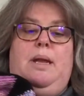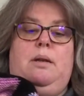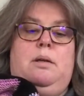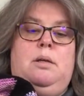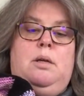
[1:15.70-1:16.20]

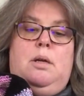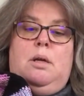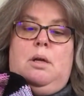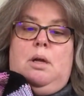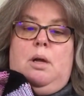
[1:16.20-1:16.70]
in,
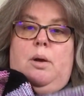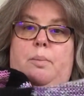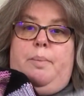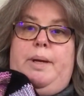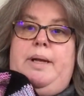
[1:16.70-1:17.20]

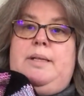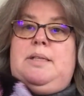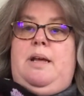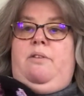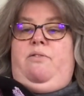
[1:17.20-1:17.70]
but it's now